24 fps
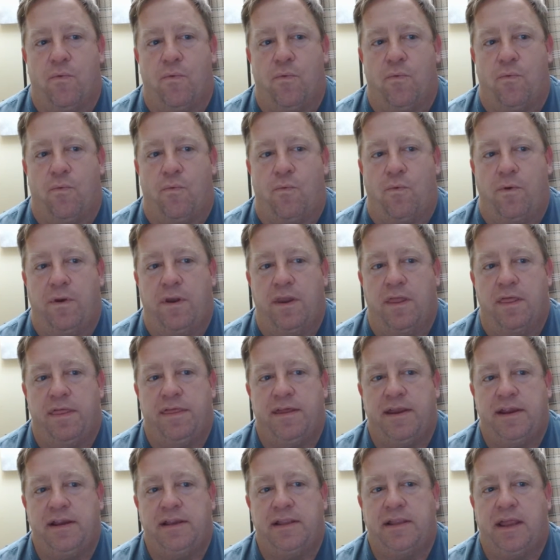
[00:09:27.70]
One of the
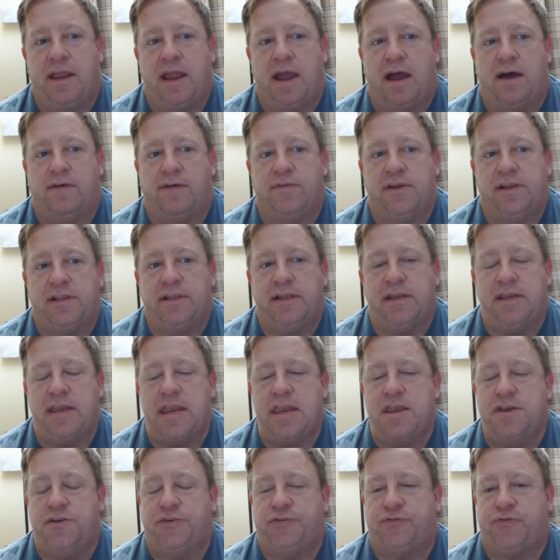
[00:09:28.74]
things they obviously
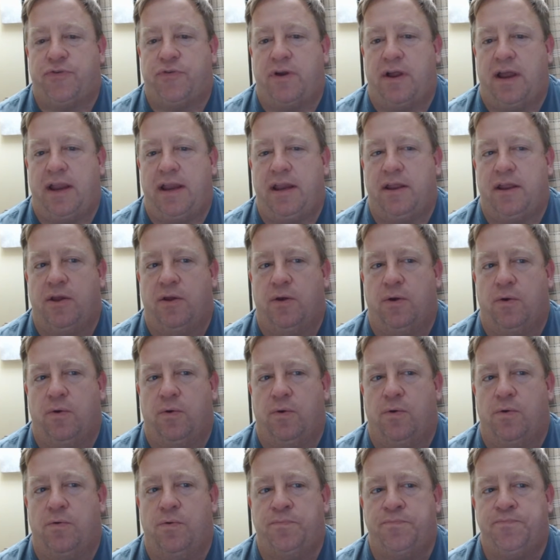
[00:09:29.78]
didn't try to go.